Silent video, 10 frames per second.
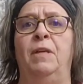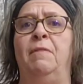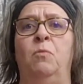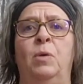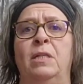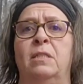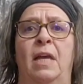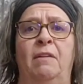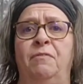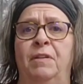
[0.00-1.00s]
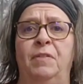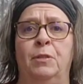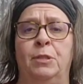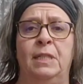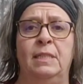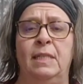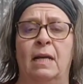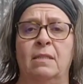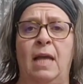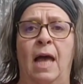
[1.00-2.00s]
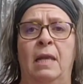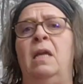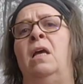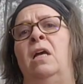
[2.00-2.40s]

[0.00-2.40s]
Even when it's like 50 or 60 outside,